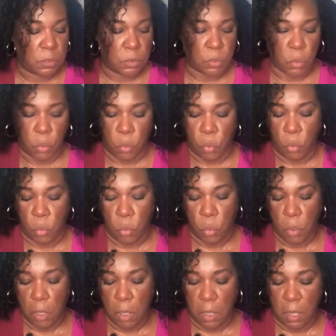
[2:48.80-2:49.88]
So
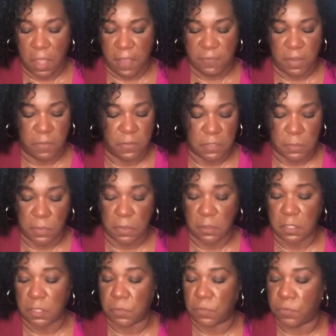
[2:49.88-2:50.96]
I've never smelled
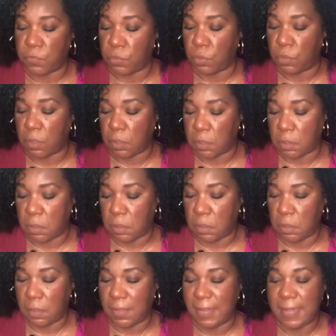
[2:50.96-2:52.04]
this before.
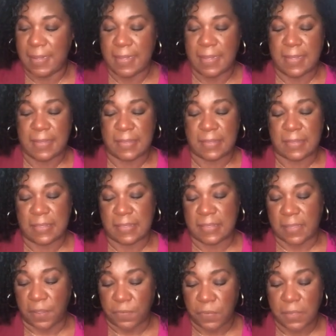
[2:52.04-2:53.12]
This is
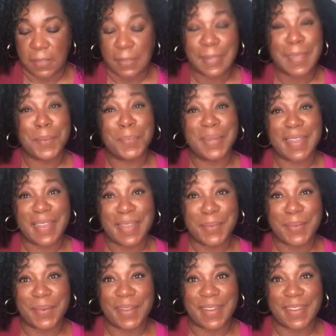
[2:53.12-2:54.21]
definitely a
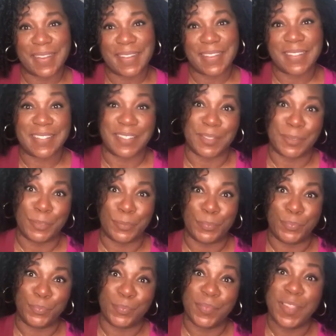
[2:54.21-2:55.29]
blind buy. So
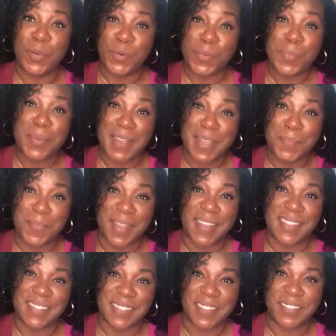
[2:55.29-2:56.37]
blind
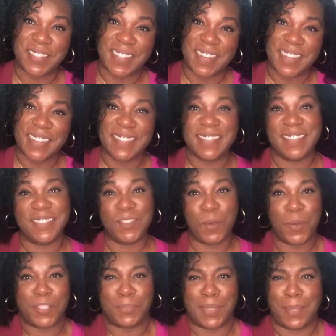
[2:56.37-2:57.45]
buying stuff today. I'm
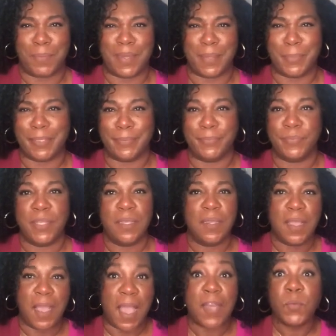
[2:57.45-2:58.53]
always blind buying, but
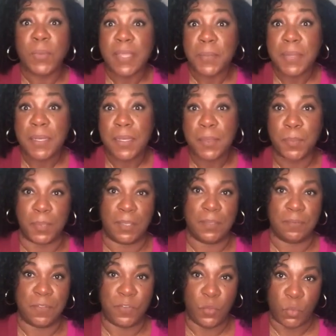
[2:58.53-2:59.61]
I don't recommend it. But
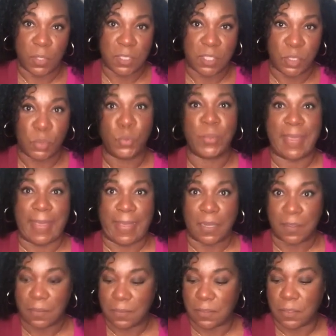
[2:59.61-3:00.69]
if you want to, you
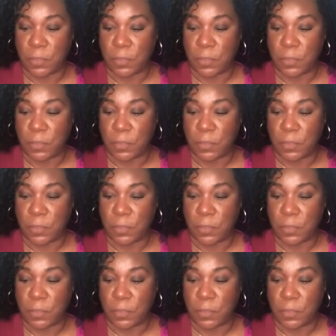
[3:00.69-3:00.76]
can.